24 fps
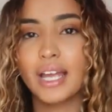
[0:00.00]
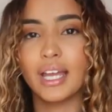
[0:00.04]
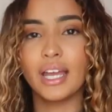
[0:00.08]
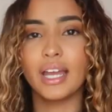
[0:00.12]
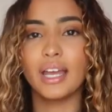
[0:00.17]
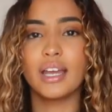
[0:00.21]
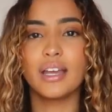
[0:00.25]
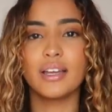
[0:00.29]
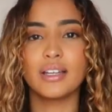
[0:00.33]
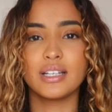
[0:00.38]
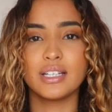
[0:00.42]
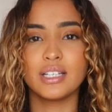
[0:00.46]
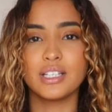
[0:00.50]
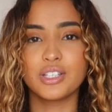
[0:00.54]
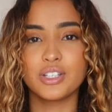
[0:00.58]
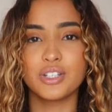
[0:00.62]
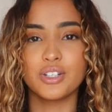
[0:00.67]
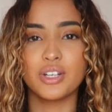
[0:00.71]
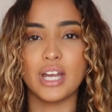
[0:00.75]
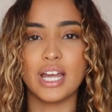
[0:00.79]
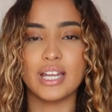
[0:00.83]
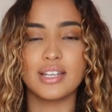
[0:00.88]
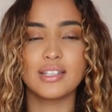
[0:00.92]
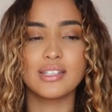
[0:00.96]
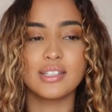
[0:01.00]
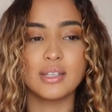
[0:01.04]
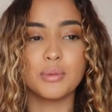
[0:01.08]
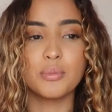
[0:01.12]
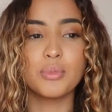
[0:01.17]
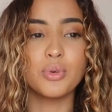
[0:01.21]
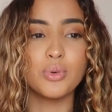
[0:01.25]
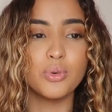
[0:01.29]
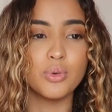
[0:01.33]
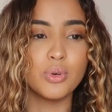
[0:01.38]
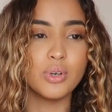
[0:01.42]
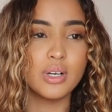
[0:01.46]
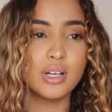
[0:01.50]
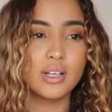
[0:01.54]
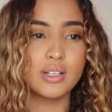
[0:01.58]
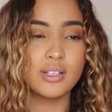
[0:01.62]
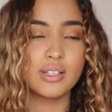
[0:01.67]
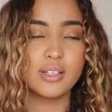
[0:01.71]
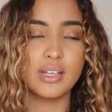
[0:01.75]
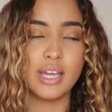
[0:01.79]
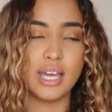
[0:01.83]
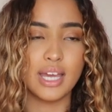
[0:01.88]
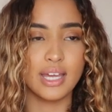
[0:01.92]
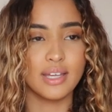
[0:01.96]
hair into a simple
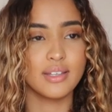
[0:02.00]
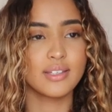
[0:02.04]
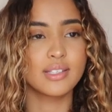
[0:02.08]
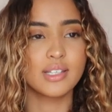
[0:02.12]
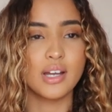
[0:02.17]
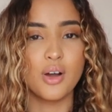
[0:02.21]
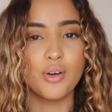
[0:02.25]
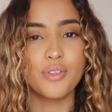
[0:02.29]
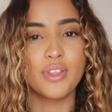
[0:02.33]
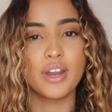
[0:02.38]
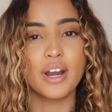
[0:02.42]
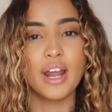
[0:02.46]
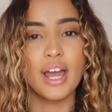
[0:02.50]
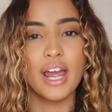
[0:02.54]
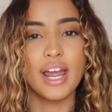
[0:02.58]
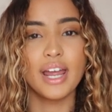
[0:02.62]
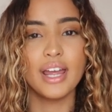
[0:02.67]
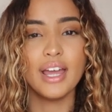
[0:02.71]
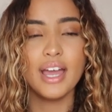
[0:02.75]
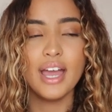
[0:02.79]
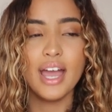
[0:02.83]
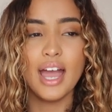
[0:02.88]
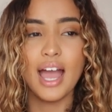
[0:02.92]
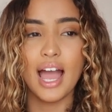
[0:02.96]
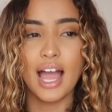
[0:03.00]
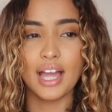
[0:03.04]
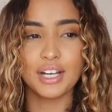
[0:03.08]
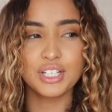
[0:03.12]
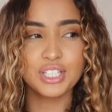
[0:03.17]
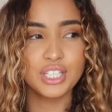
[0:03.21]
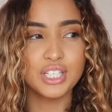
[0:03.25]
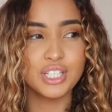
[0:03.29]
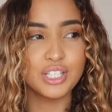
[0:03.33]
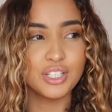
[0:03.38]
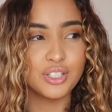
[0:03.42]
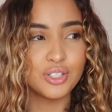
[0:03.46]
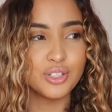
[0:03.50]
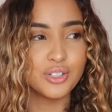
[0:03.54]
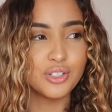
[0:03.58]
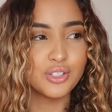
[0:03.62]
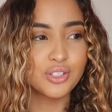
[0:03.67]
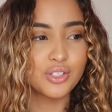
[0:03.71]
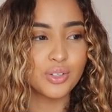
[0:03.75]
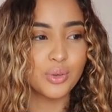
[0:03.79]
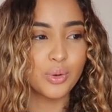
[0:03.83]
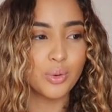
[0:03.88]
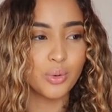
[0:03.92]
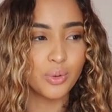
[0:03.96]
hairstyle that I actually
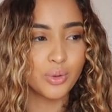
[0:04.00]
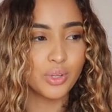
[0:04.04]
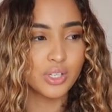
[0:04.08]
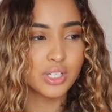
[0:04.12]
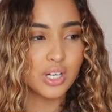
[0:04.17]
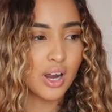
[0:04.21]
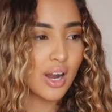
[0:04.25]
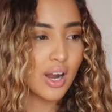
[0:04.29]
use all the